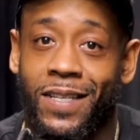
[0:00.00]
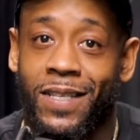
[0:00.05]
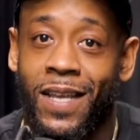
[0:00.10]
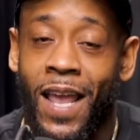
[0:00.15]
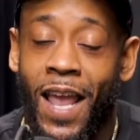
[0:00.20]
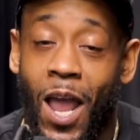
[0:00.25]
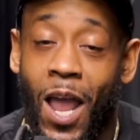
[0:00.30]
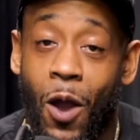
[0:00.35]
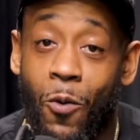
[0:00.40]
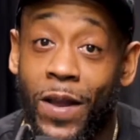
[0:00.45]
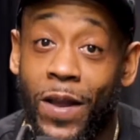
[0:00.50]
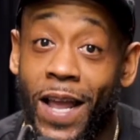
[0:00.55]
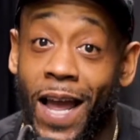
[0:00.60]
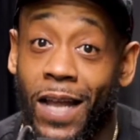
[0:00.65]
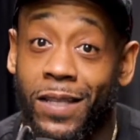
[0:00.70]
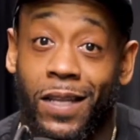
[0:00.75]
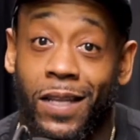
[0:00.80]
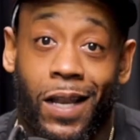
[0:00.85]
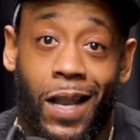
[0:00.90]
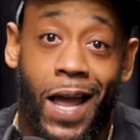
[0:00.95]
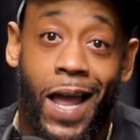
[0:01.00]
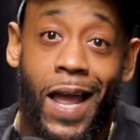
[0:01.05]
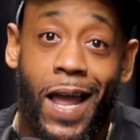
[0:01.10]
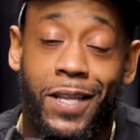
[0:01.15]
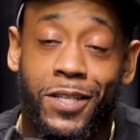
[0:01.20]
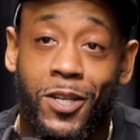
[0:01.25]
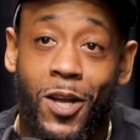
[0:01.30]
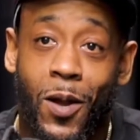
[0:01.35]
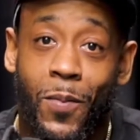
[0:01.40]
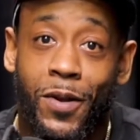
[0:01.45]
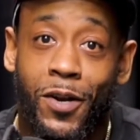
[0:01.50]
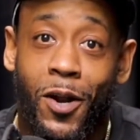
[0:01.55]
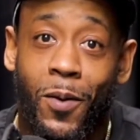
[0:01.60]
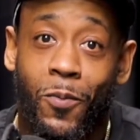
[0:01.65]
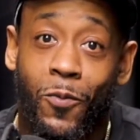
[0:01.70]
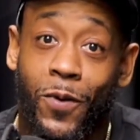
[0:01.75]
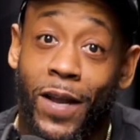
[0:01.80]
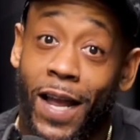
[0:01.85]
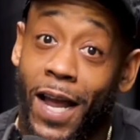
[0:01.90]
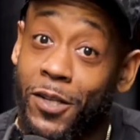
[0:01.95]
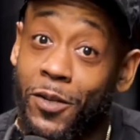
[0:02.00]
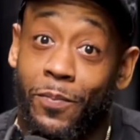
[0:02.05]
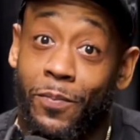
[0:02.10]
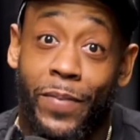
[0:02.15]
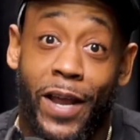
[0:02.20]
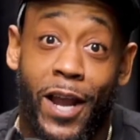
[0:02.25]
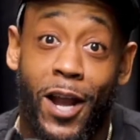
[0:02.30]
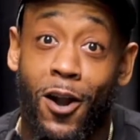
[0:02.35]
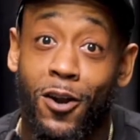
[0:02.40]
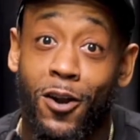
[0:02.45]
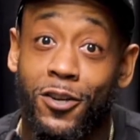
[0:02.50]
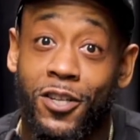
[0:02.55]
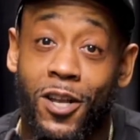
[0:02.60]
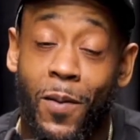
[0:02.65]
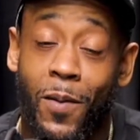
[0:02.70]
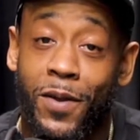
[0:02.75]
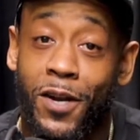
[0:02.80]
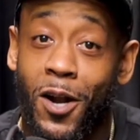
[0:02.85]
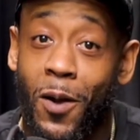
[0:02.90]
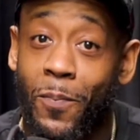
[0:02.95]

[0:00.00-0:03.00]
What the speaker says: And we got the Lions coming up. We got the Bears coming up.